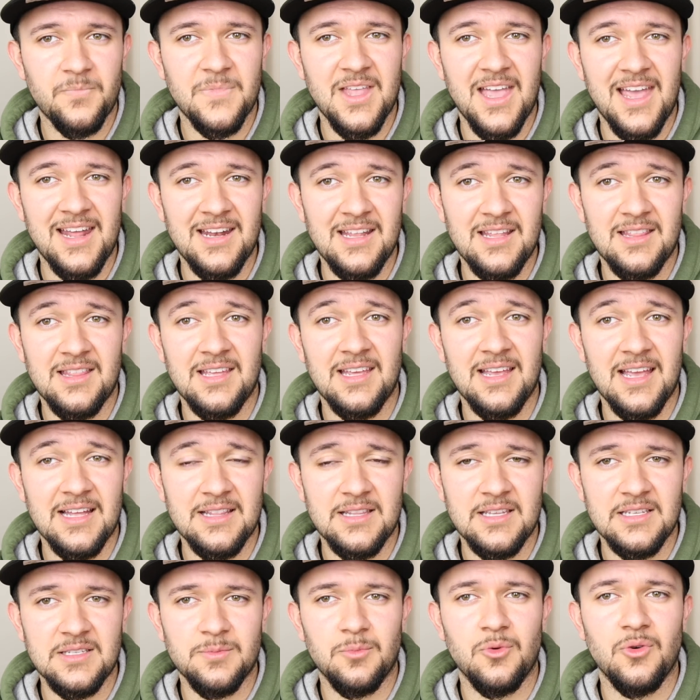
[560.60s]
anything
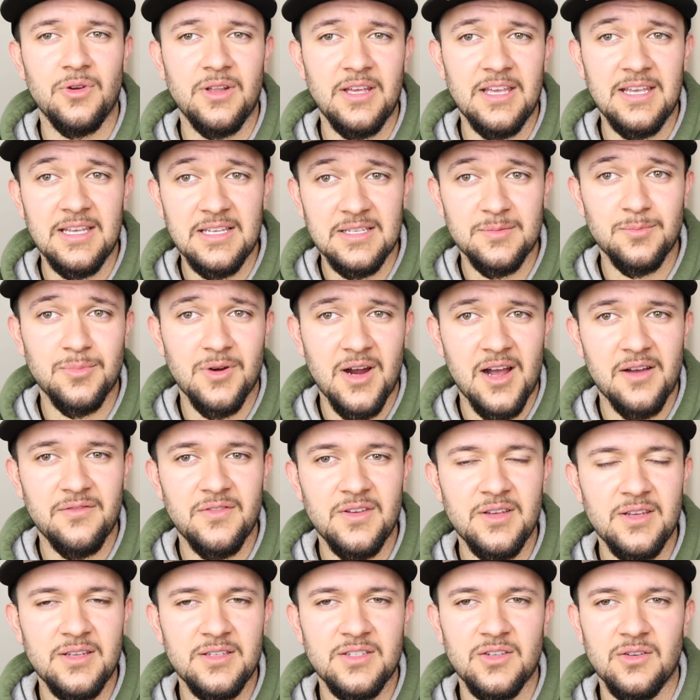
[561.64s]
at this point is
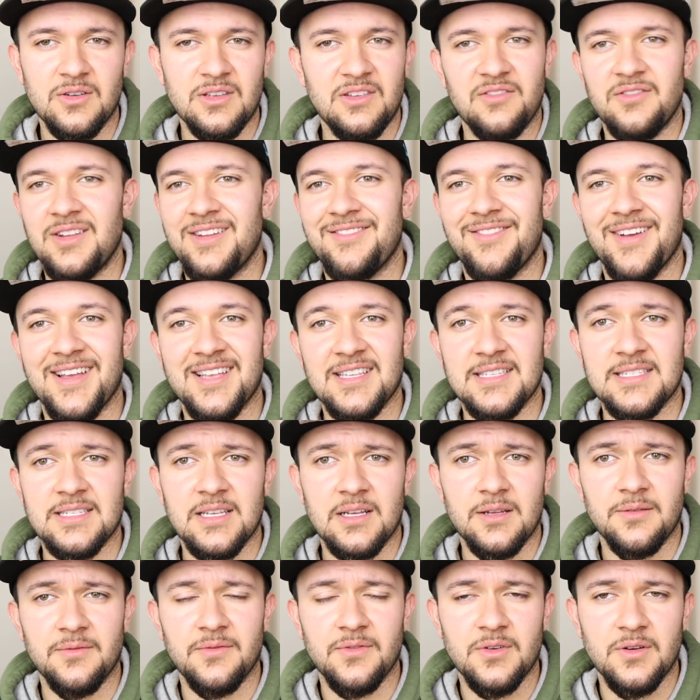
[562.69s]
profit. So even if I can
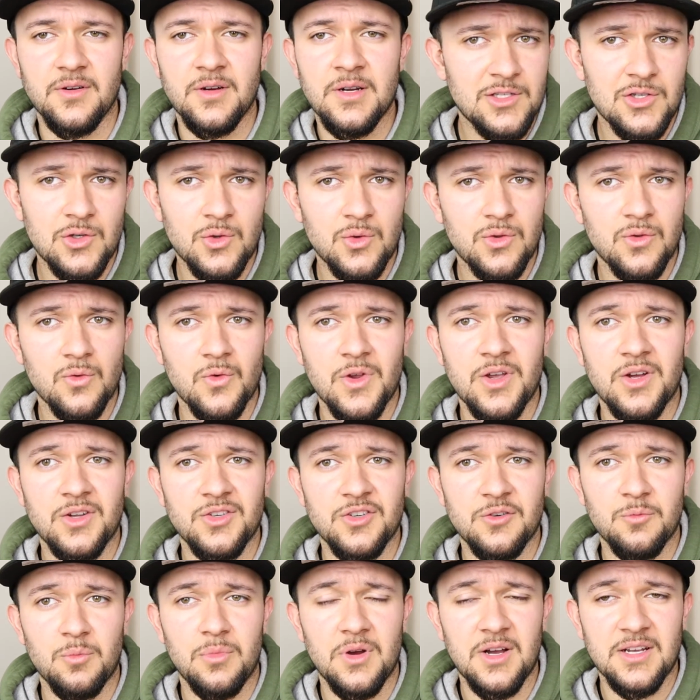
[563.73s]
sell them for
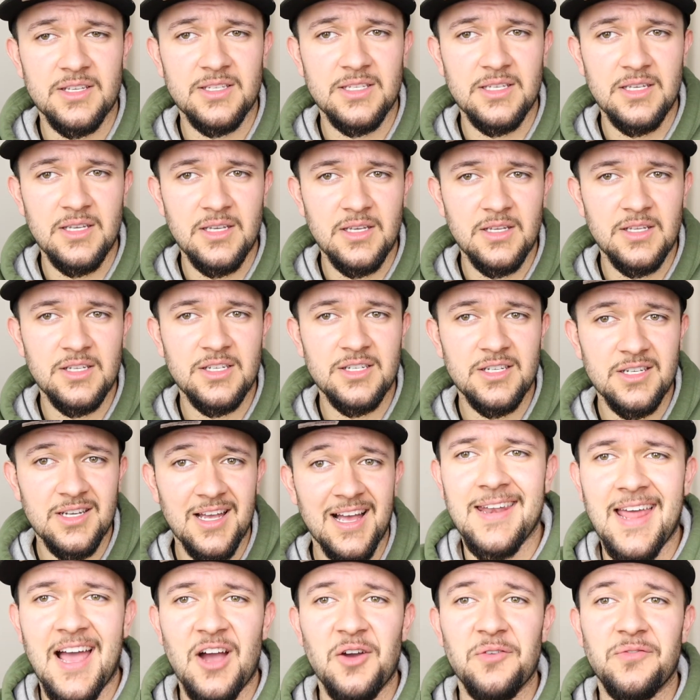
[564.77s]
$200-300 each.
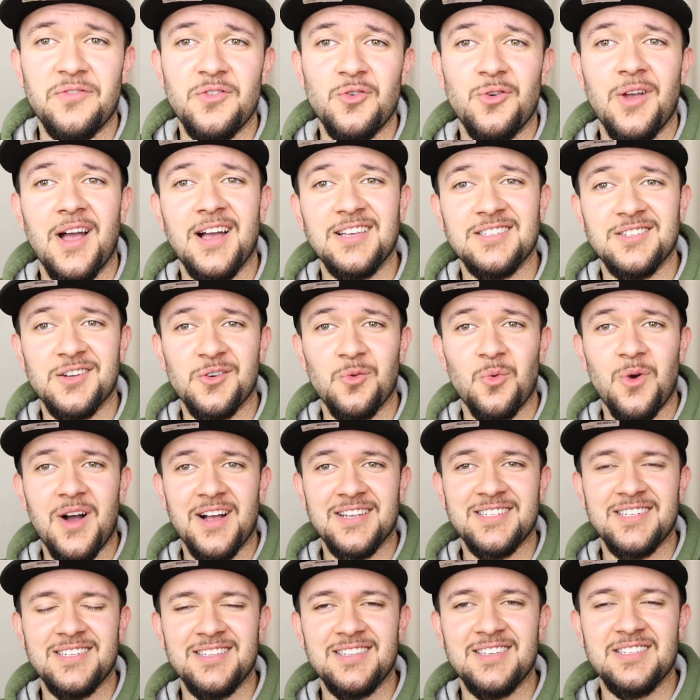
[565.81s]
Now, if you guys are
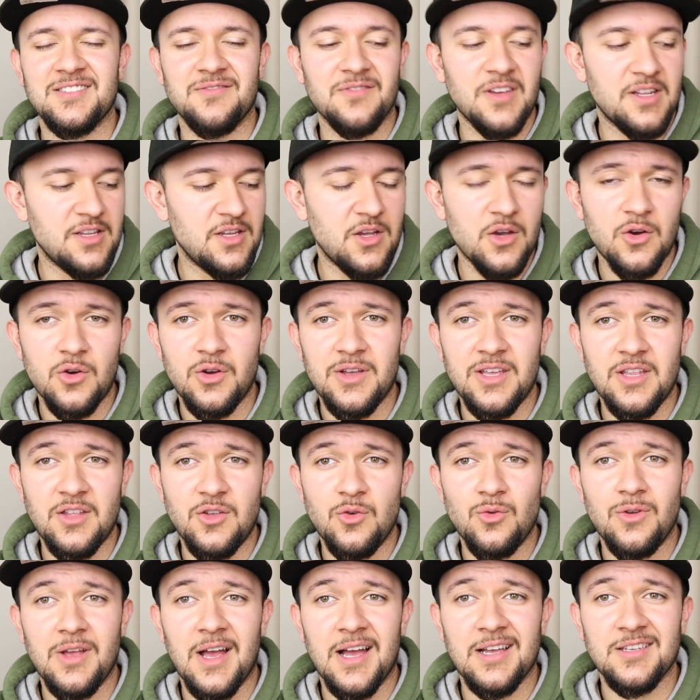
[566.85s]
watching this video and
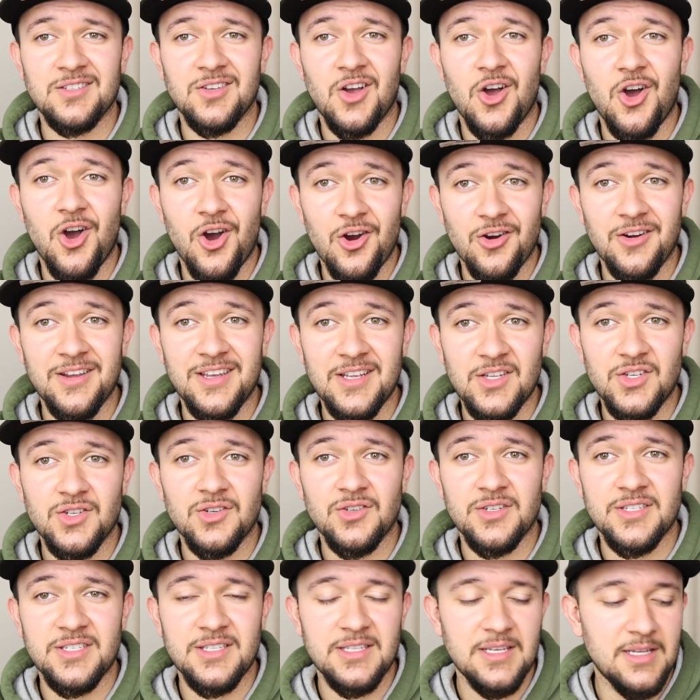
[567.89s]
you guys are
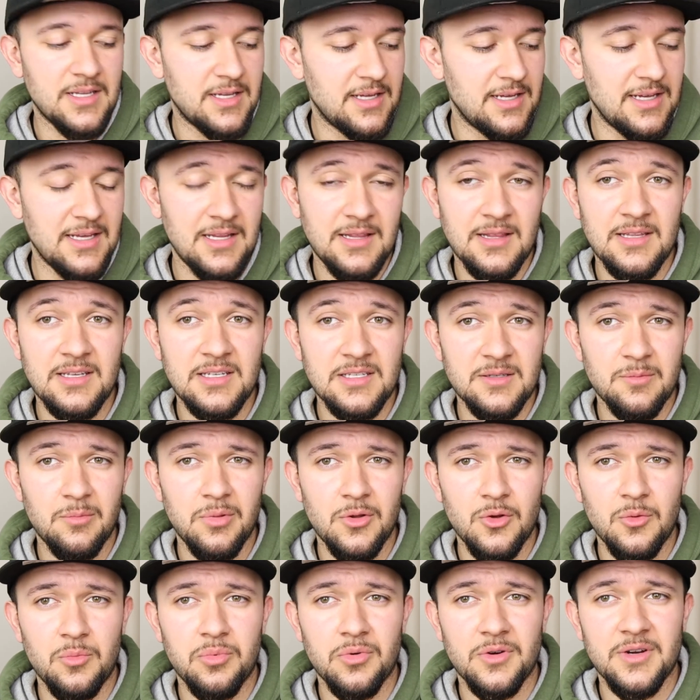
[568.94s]
interested in these
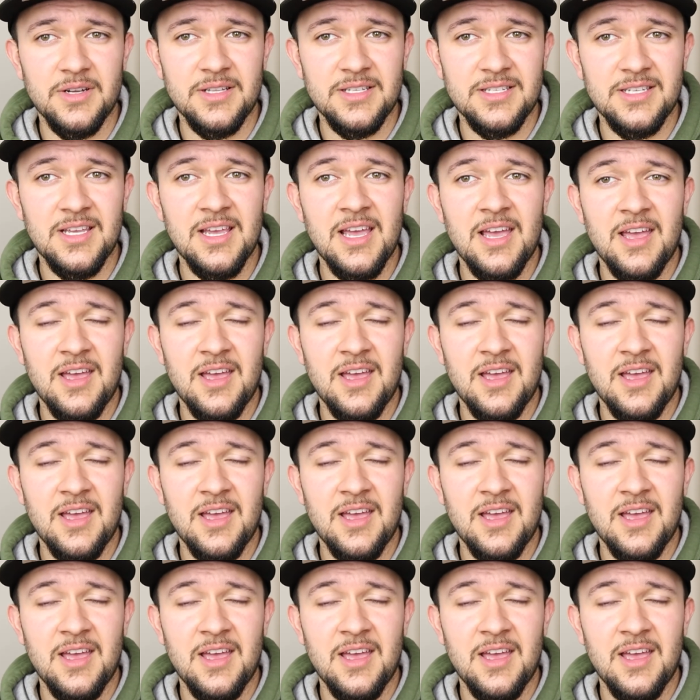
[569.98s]
blueprints,